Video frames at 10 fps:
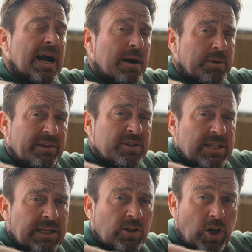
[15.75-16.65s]
I believe
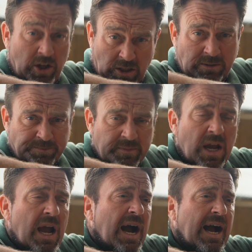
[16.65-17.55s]
it's a little girl,
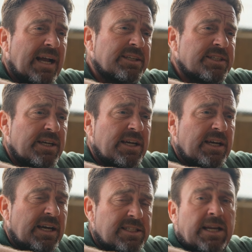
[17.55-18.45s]
and
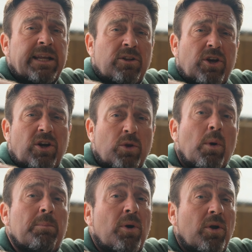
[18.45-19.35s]
uh, it's a little girl that
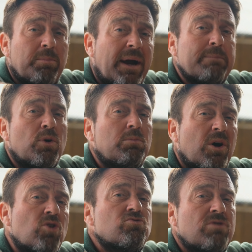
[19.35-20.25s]
was born by
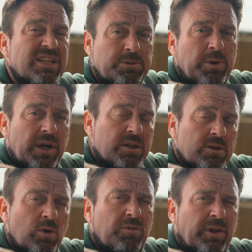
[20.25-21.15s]
Mum Raspberry,
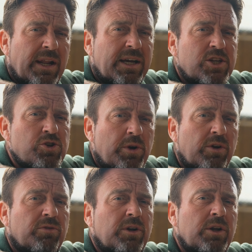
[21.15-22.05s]
so hopefully that gives you
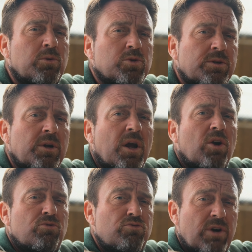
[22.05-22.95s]
enough clues.
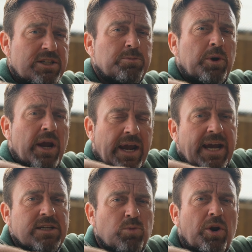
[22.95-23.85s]
Raspberry
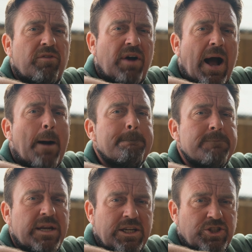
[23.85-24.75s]
is one of our
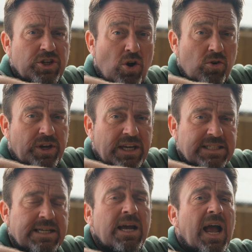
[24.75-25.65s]
miniature
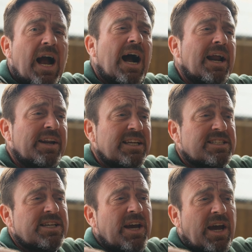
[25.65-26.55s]
donkeys and
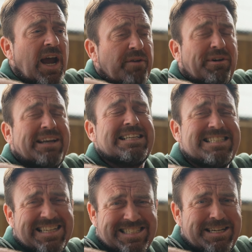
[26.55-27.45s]
it's a, a
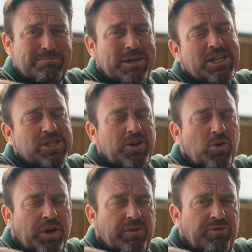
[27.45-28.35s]
fantastic miniature donkey